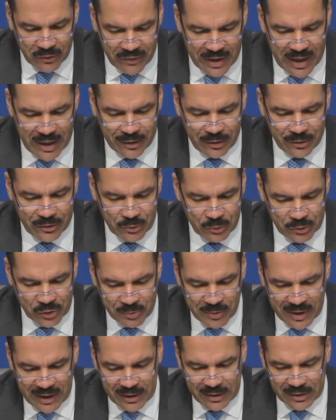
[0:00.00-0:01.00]
values
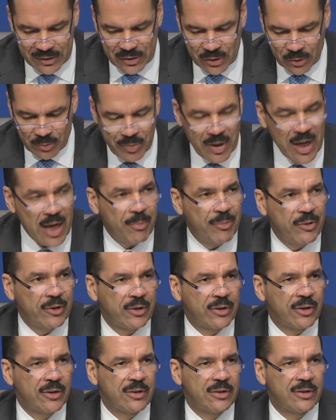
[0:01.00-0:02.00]
which make it so
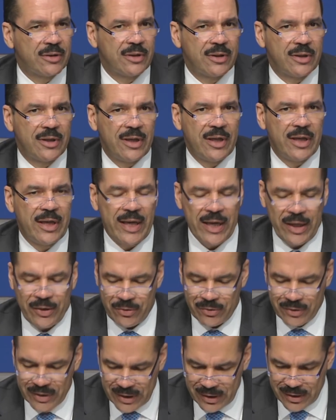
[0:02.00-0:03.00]
popular and
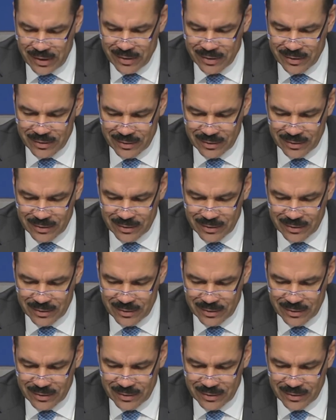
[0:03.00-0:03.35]
unique,